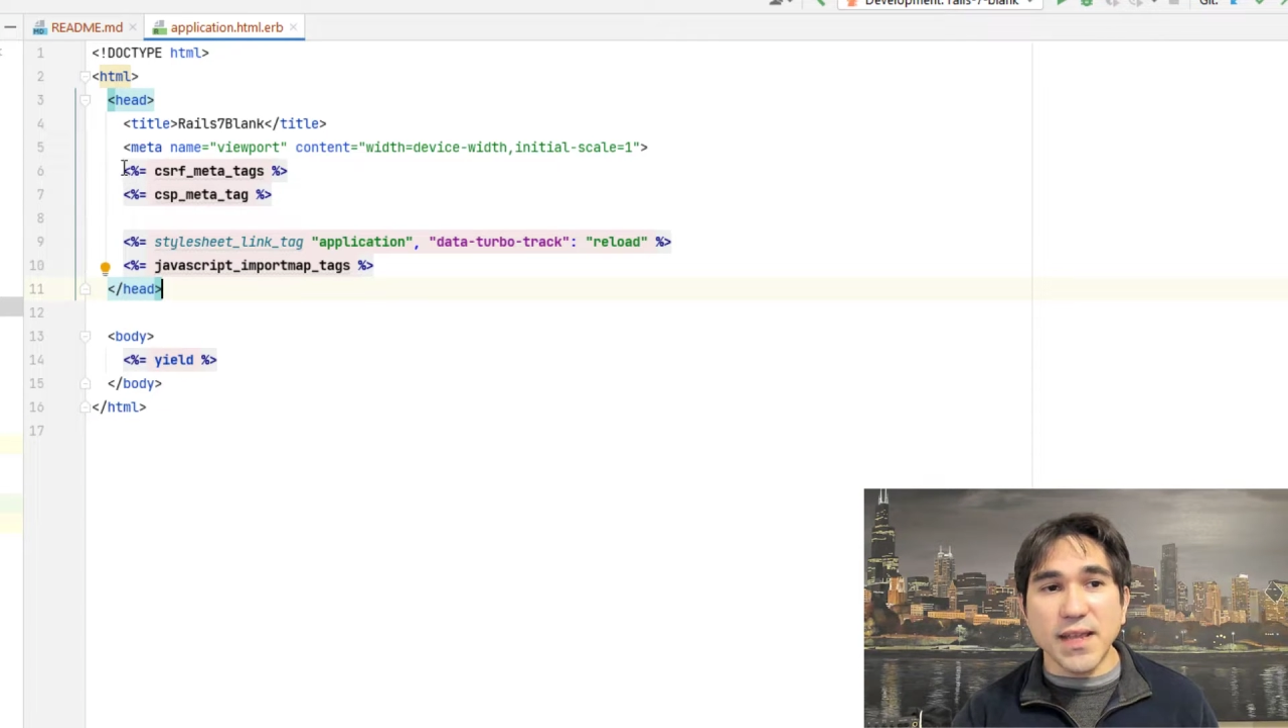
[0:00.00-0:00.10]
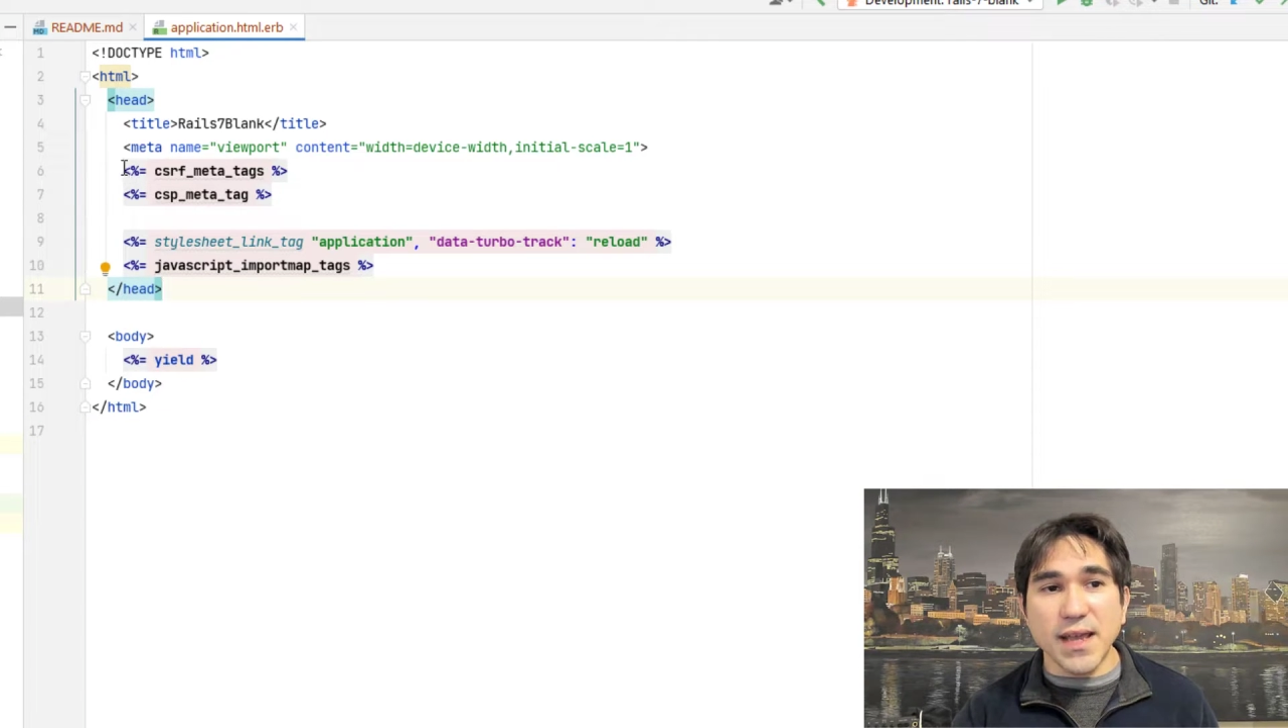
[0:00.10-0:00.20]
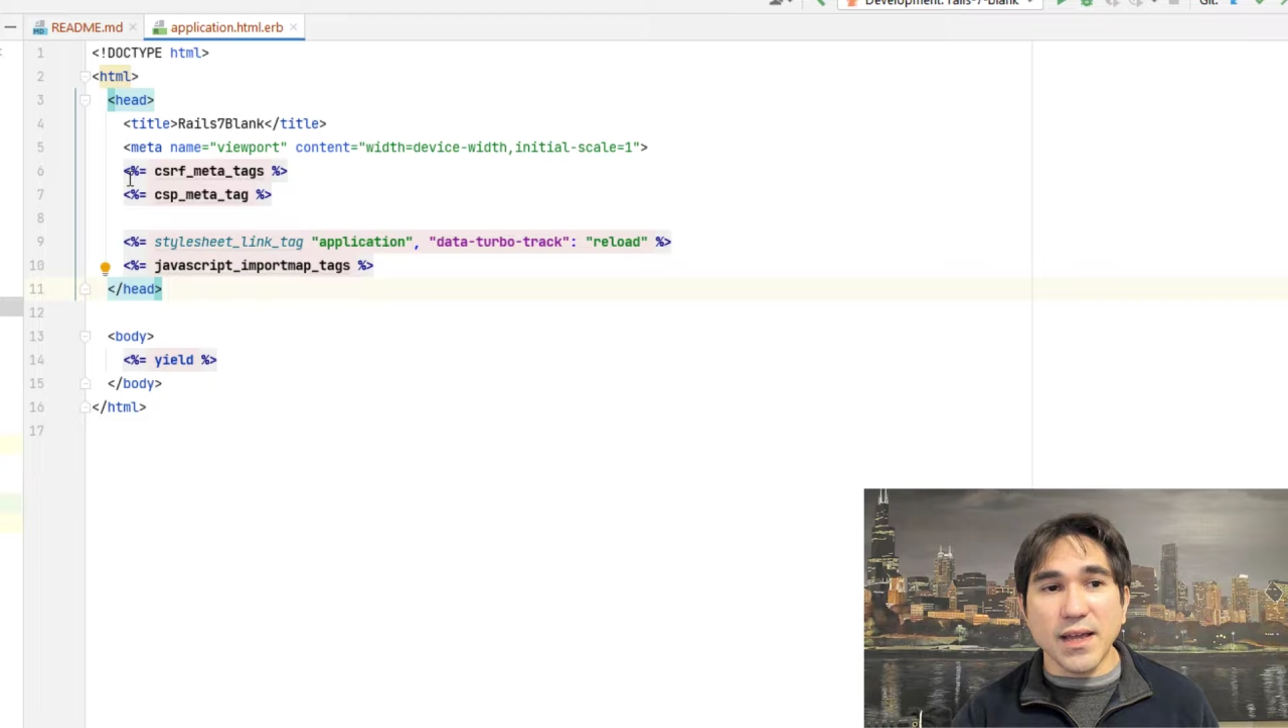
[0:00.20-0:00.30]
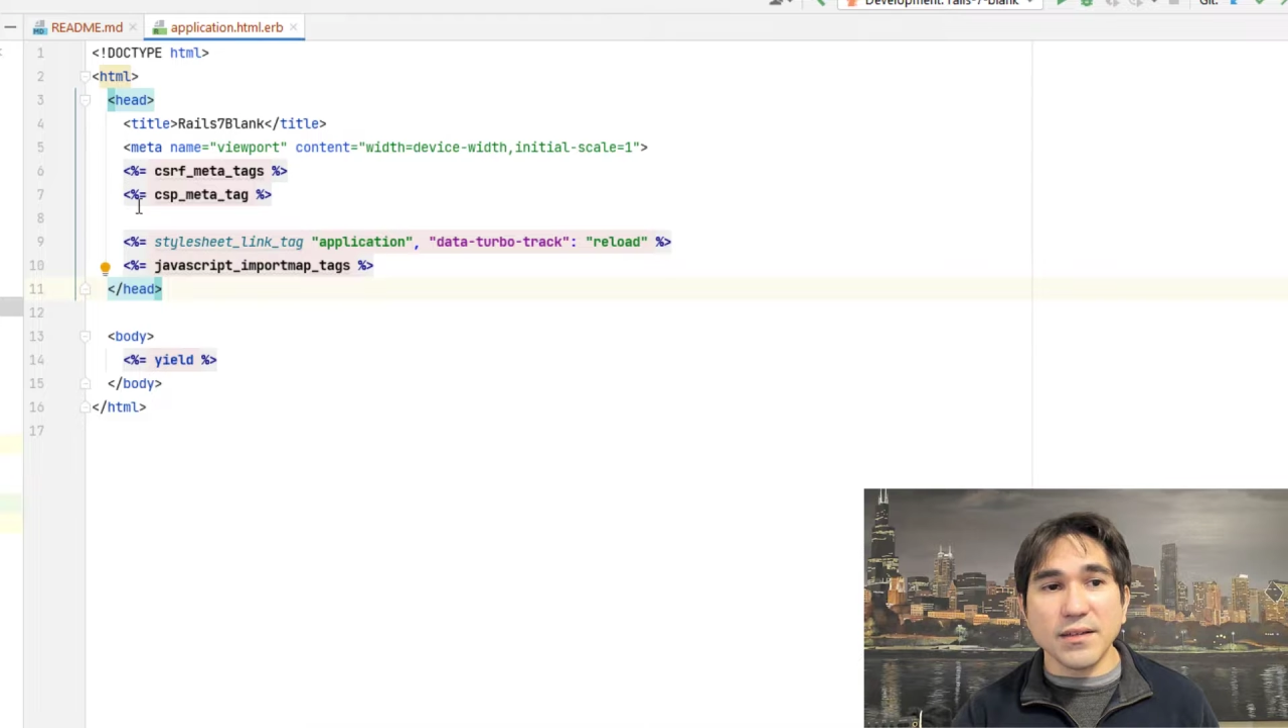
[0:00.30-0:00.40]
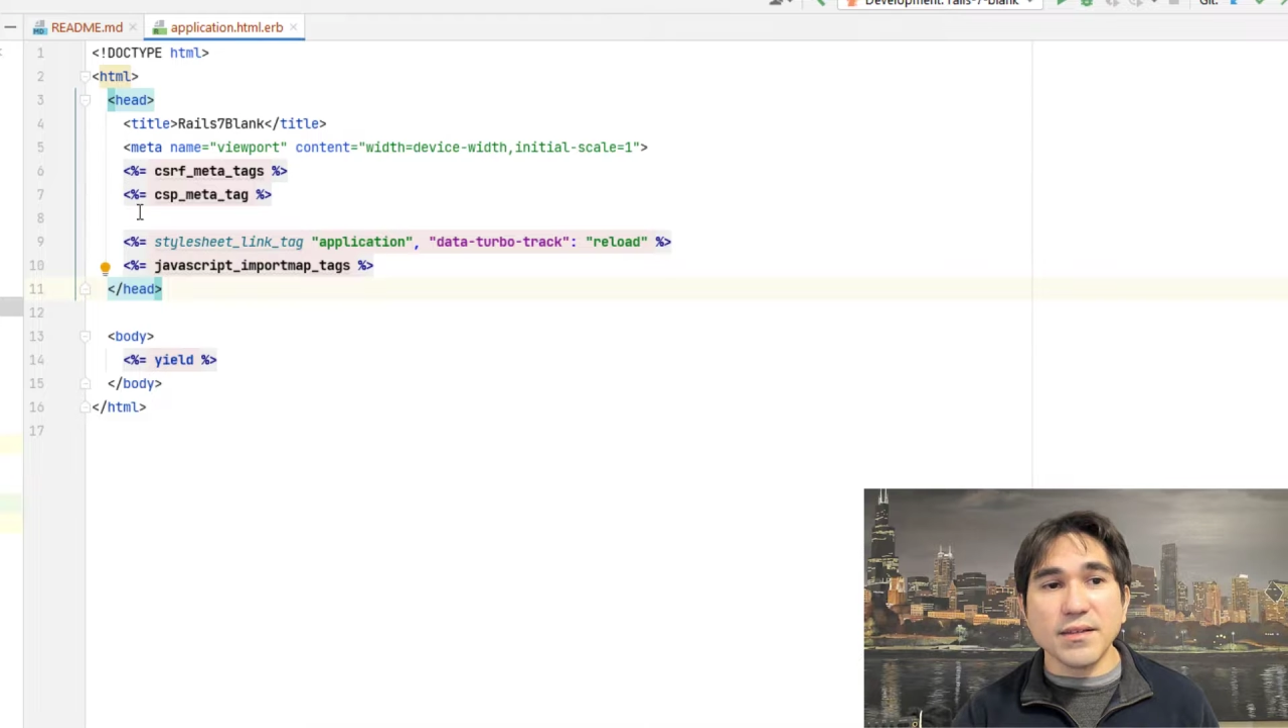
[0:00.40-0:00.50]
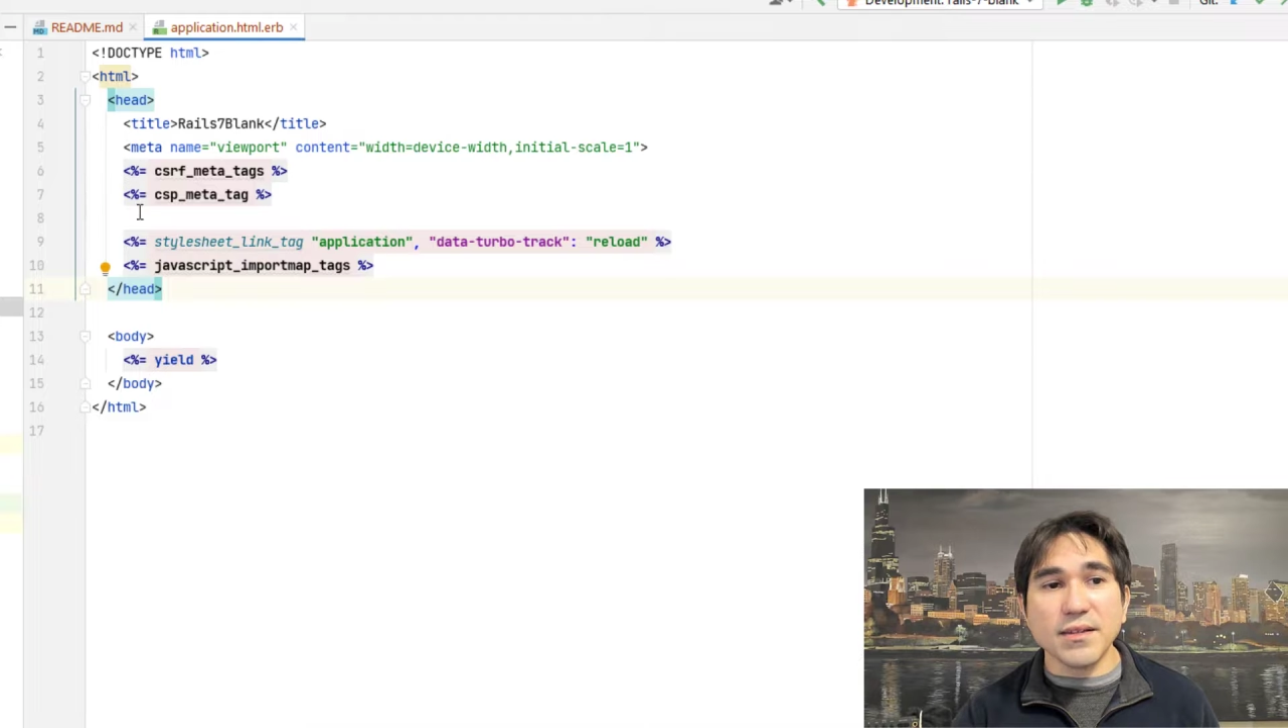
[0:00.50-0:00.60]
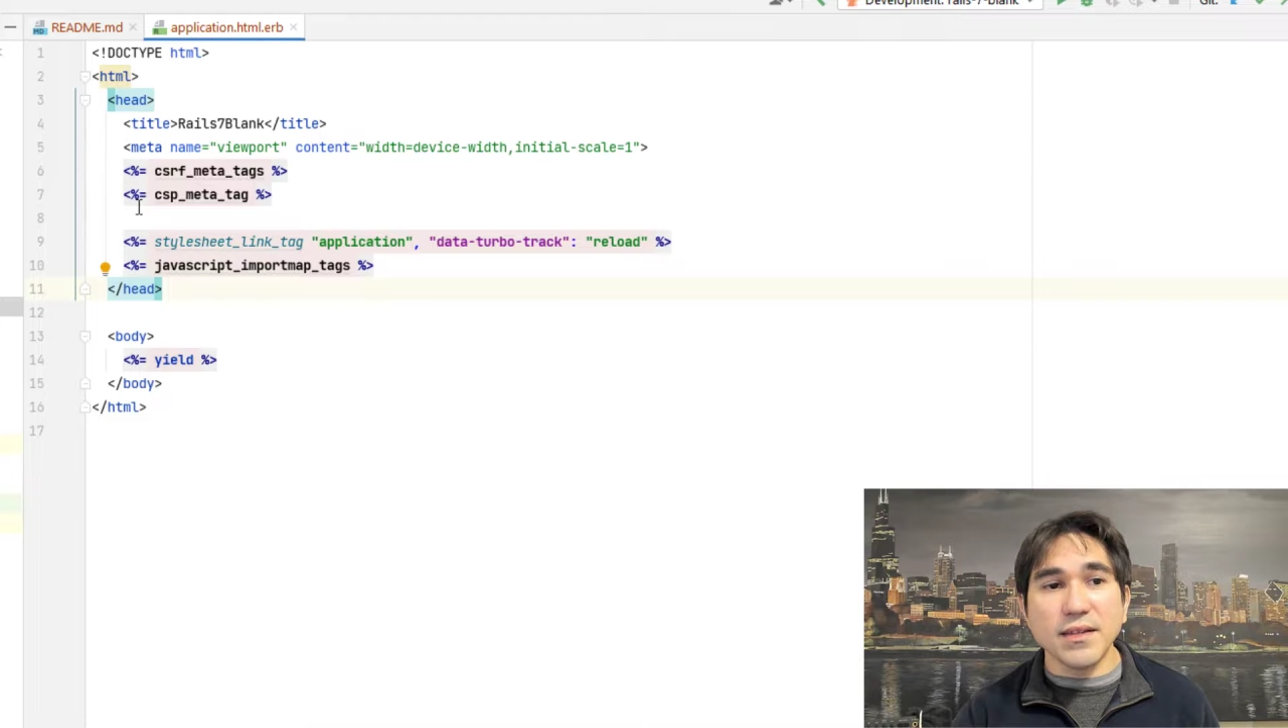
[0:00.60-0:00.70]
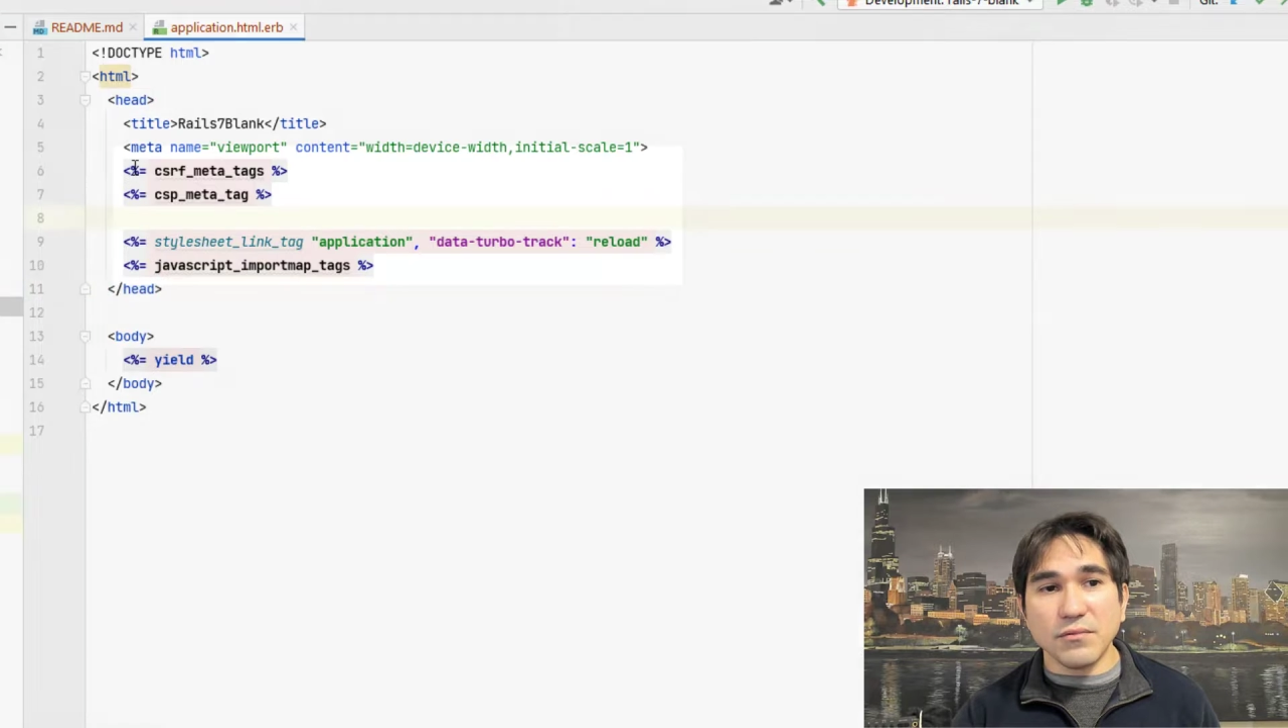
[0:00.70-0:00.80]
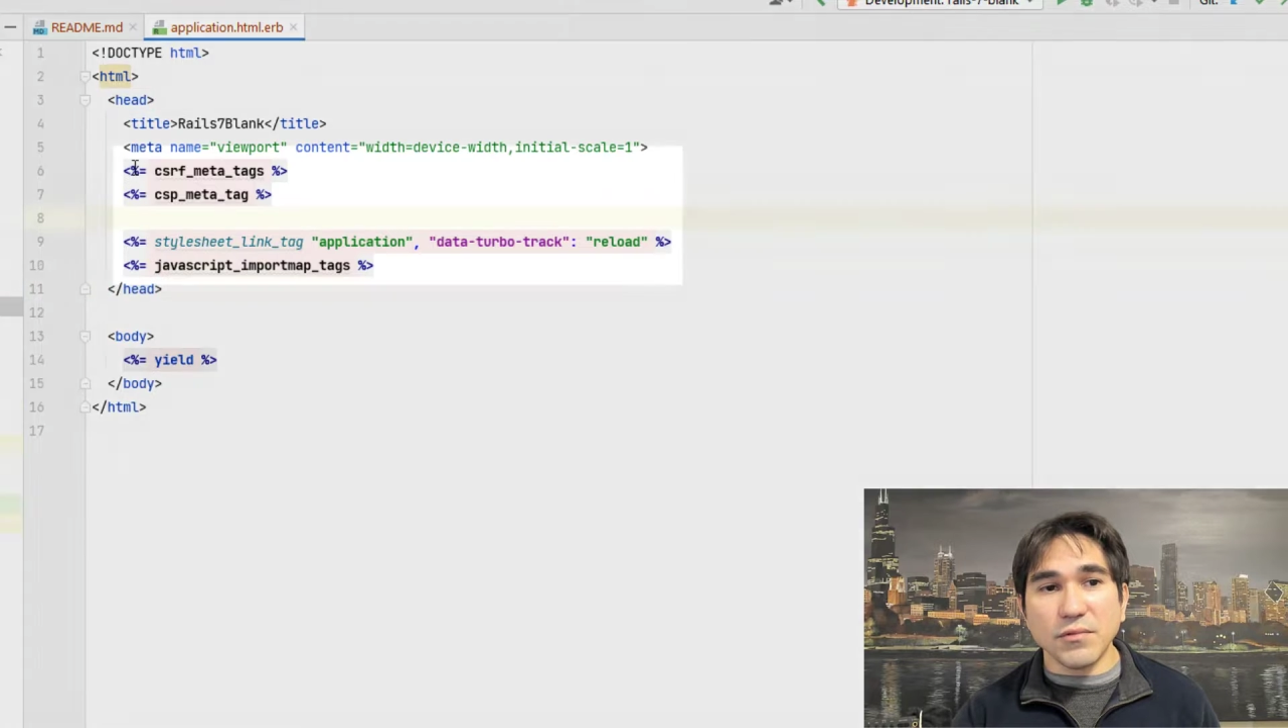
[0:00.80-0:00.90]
tags